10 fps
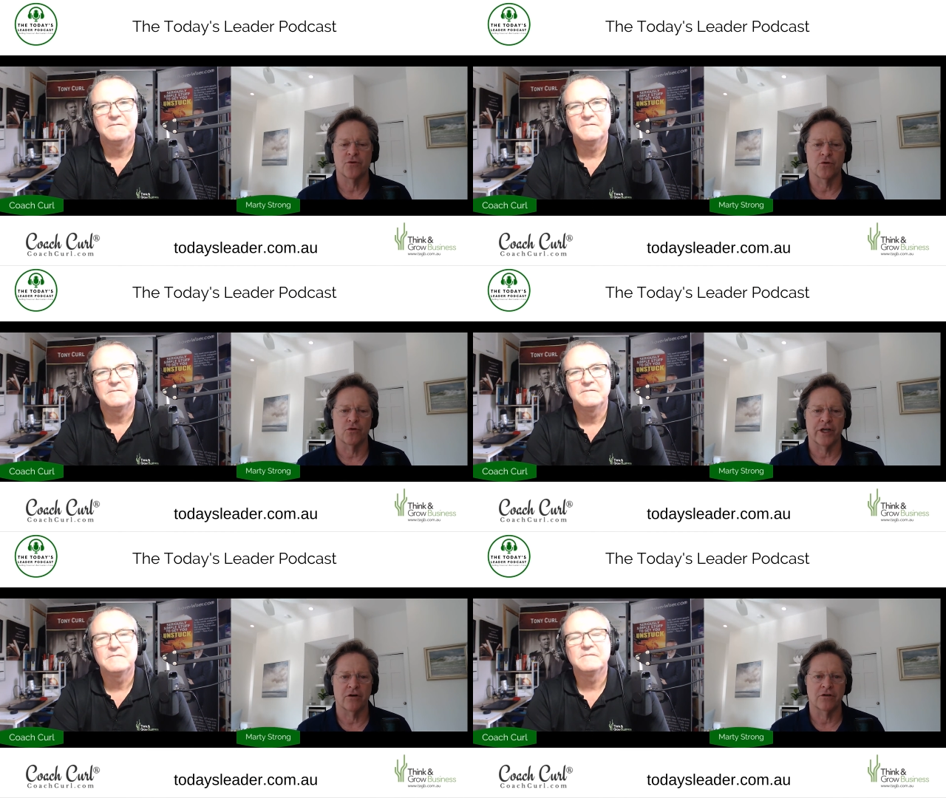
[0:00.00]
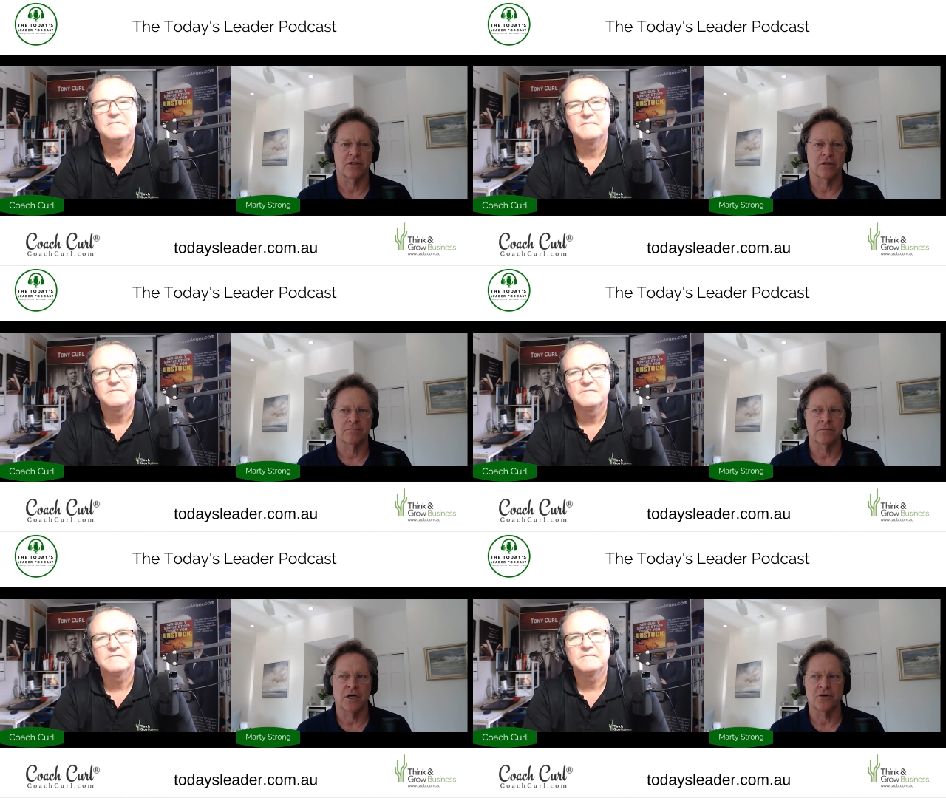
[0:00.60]
Speaker 1: a leader to
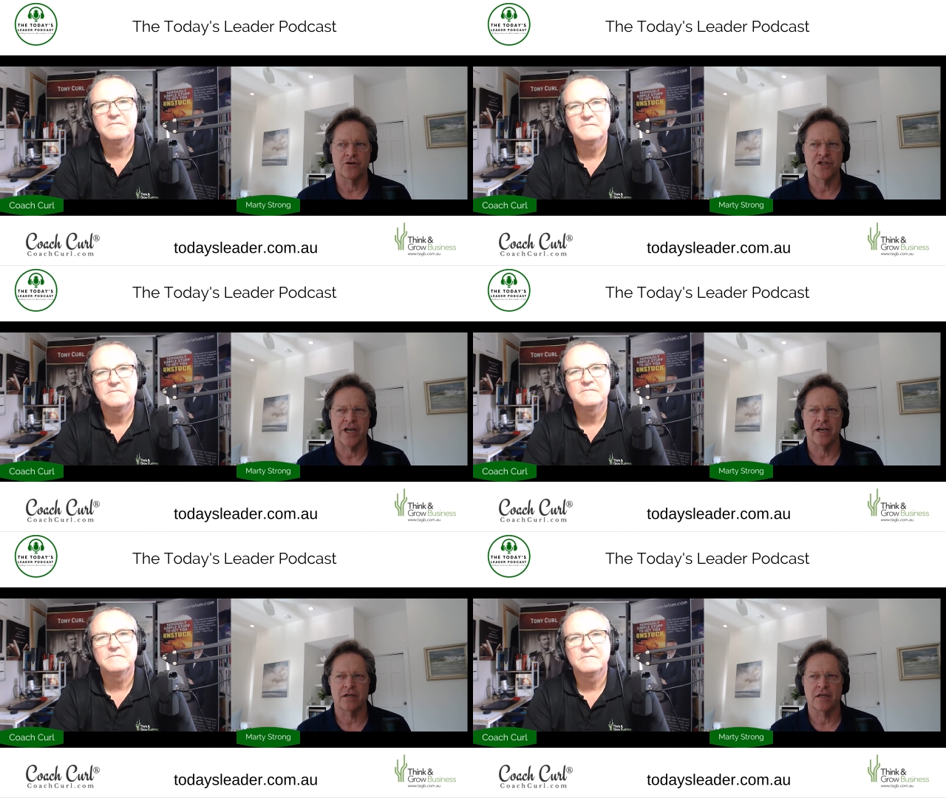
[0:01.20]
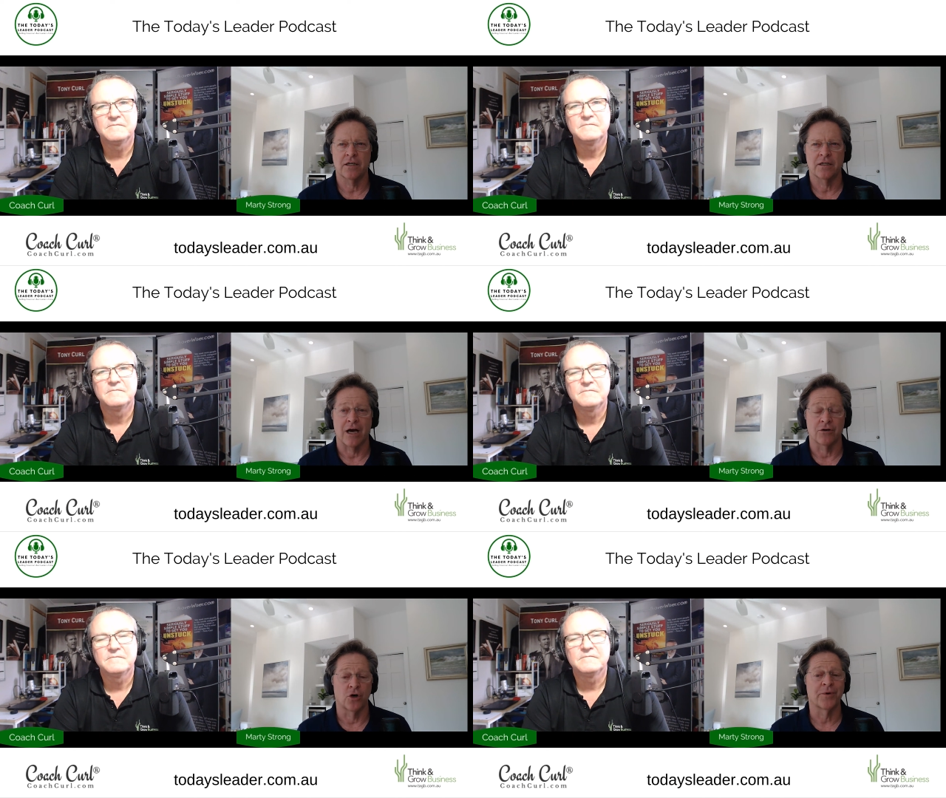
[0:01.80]
understand
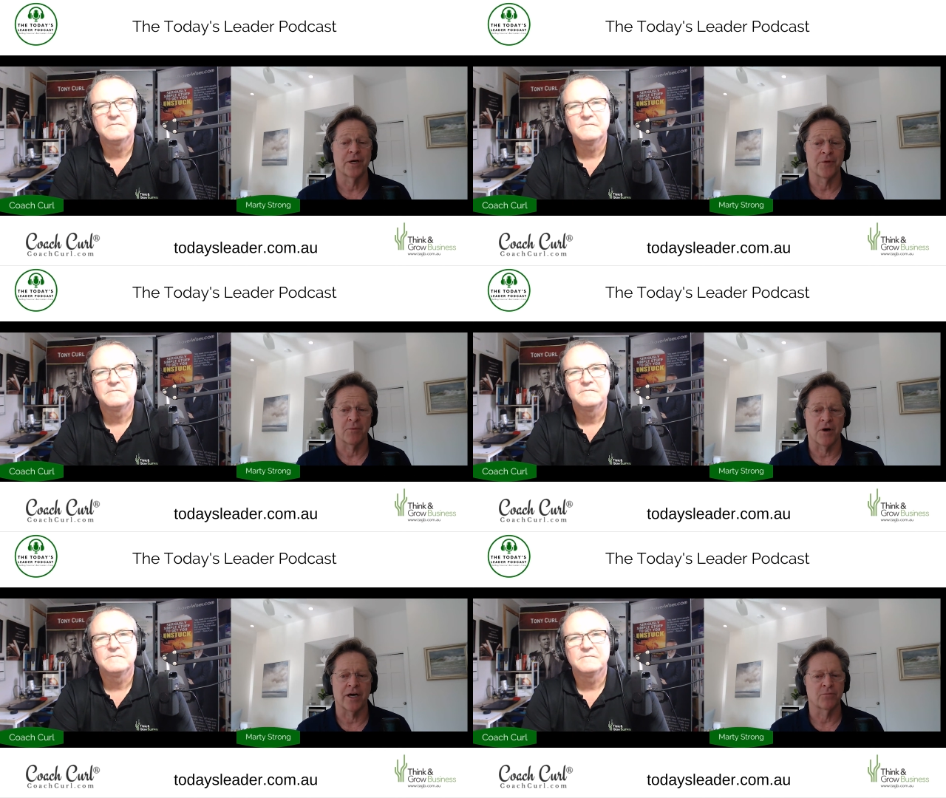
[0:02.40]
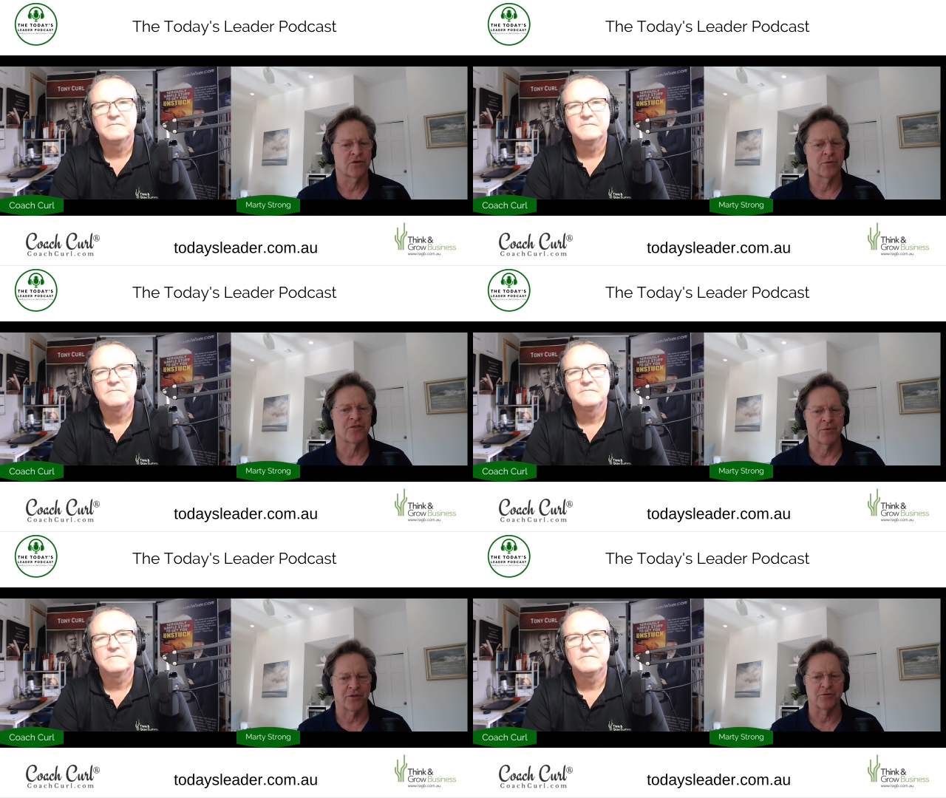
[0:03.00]
how to open up their mind. So,
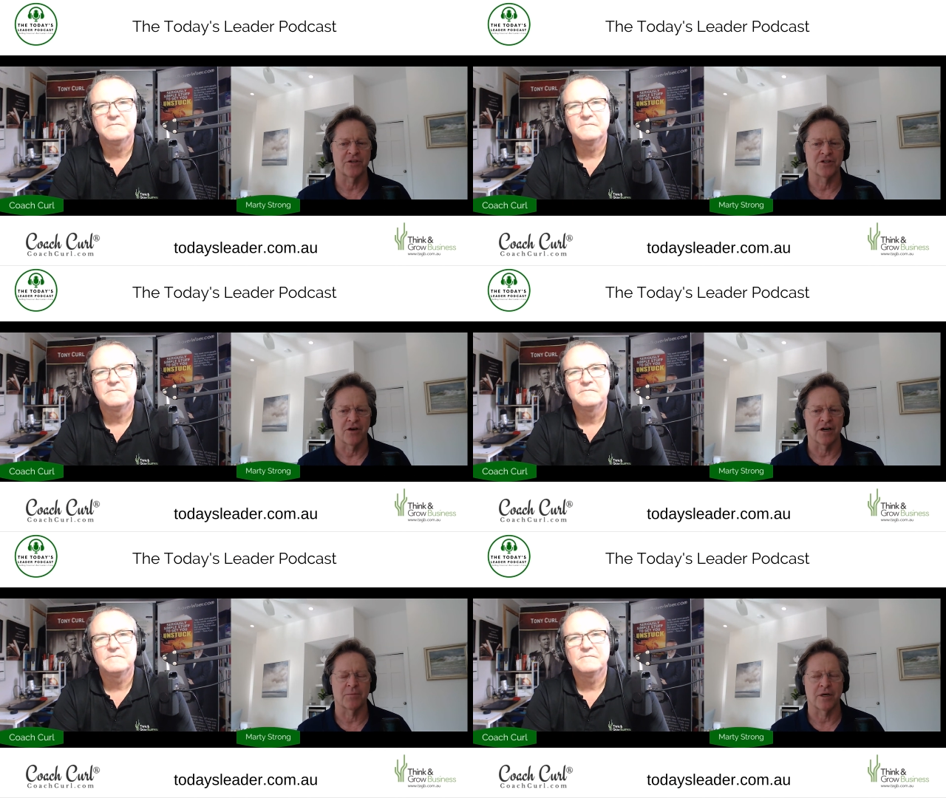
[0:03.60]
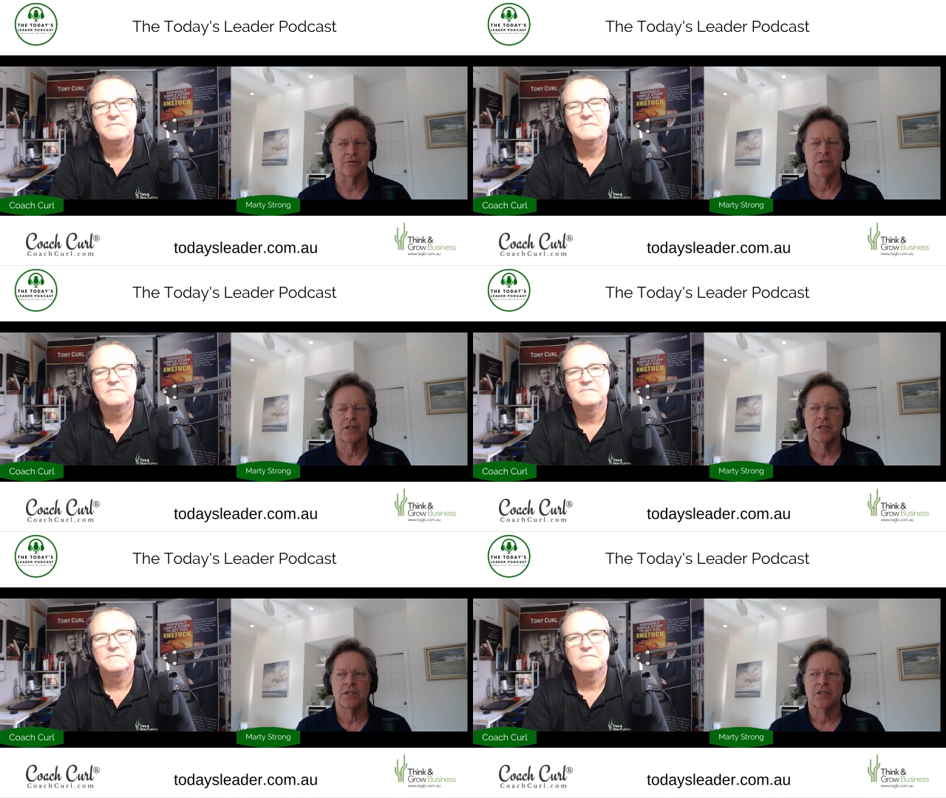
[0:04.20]
some of the things we just talked about
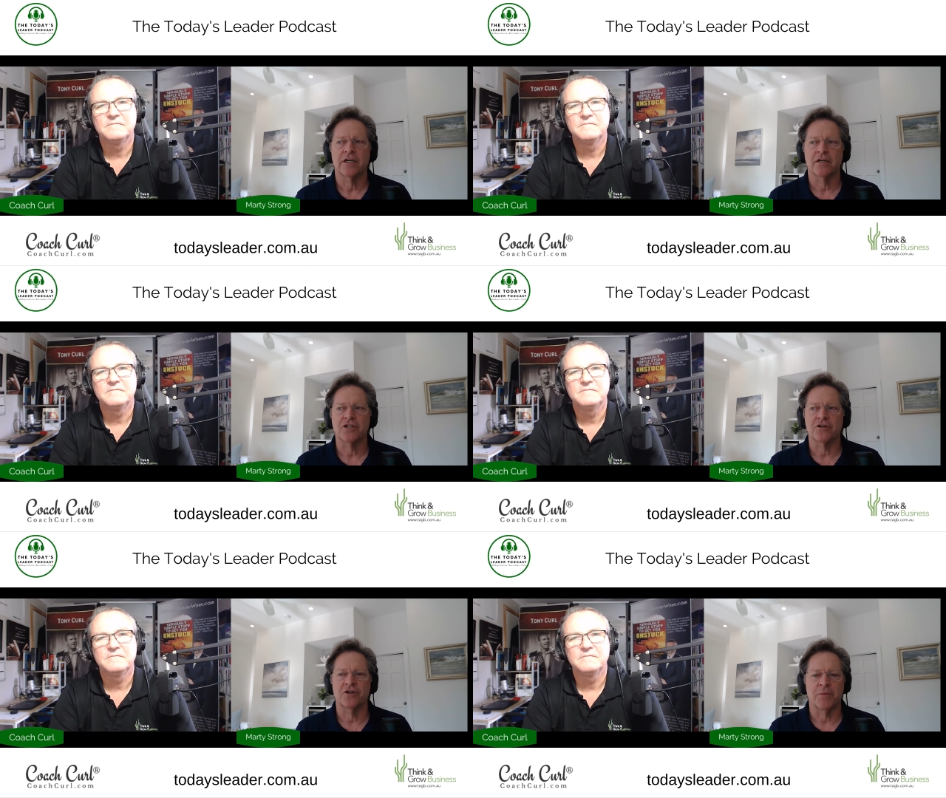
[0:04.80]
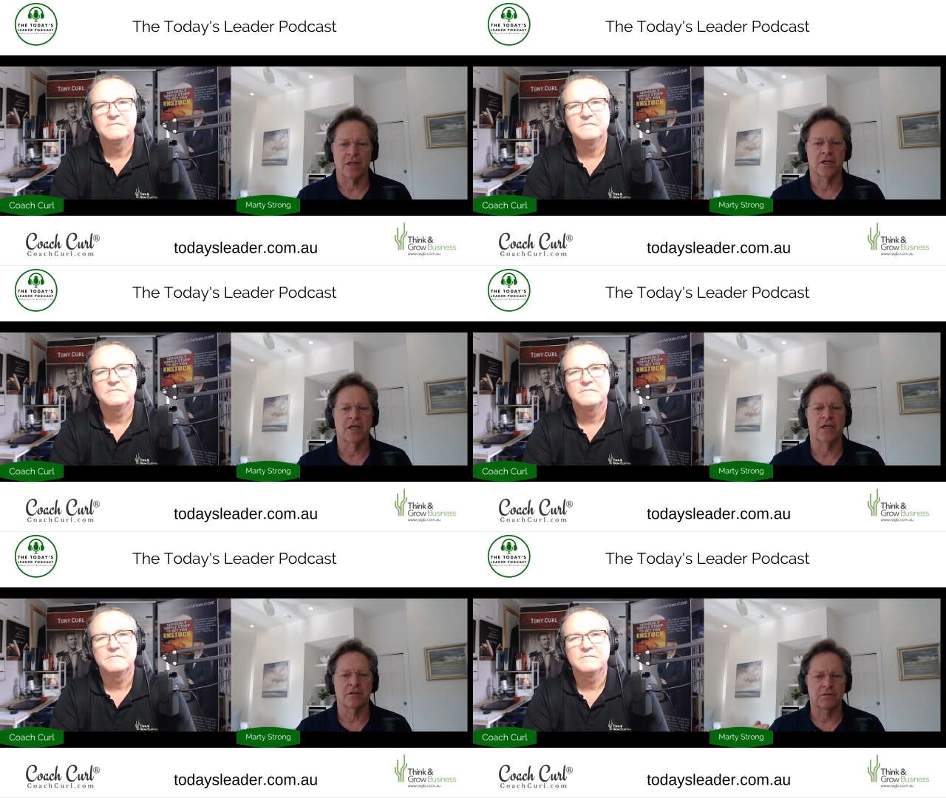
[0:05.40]
intellectual
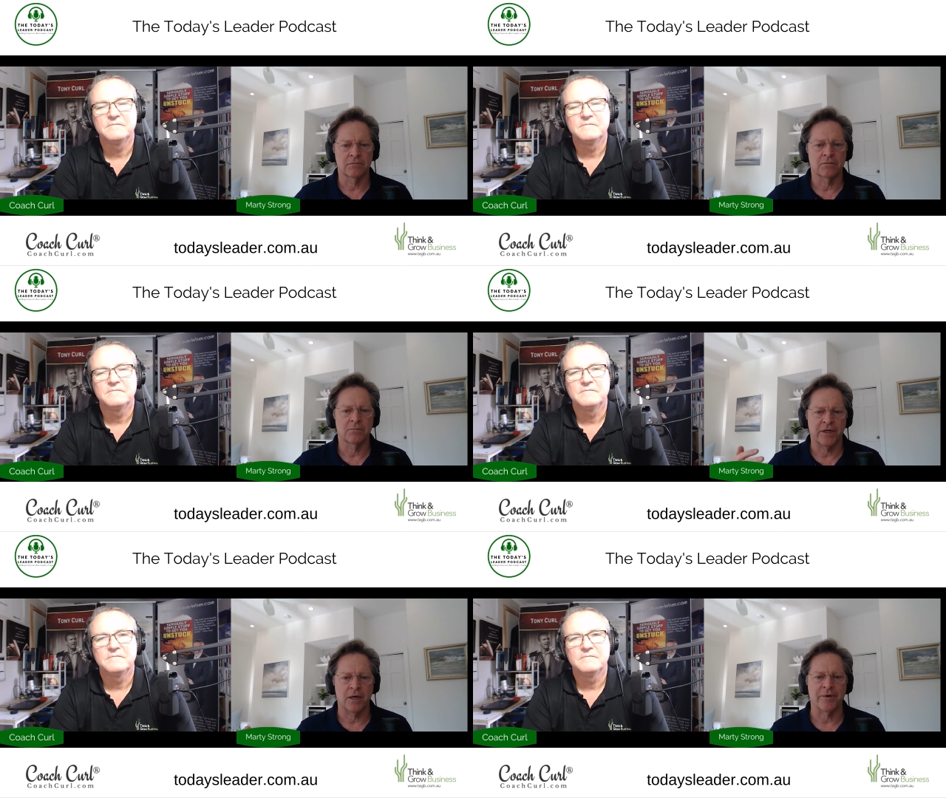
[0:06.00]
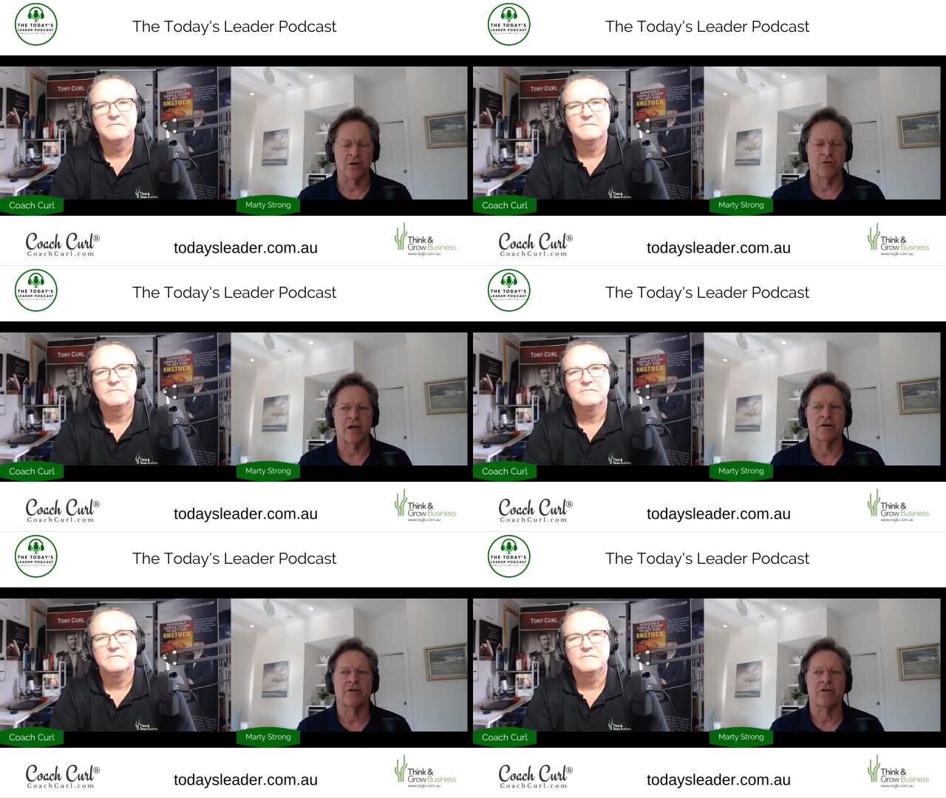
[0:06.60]
humility and becoming creative.